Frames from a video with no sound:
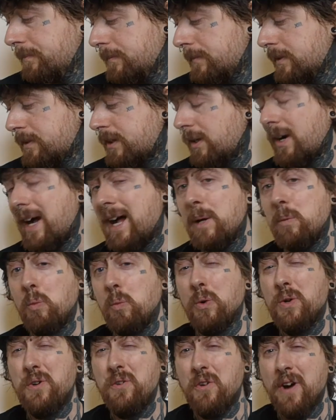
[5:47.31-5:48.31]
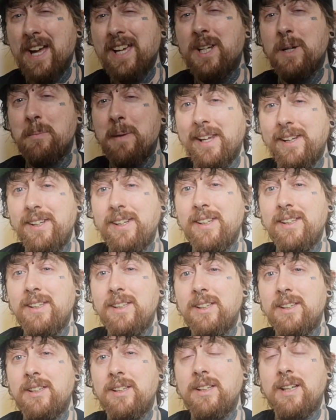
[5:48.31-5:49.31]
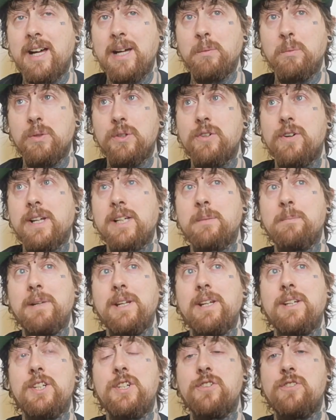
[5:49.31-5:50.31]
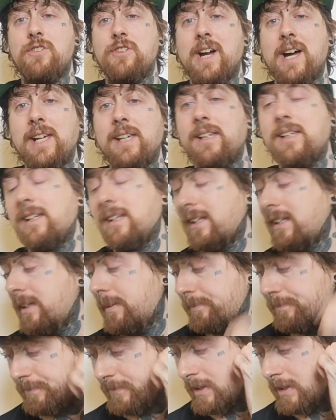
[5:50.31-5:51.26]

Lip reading: So I would recommend it. I would recommend trying it.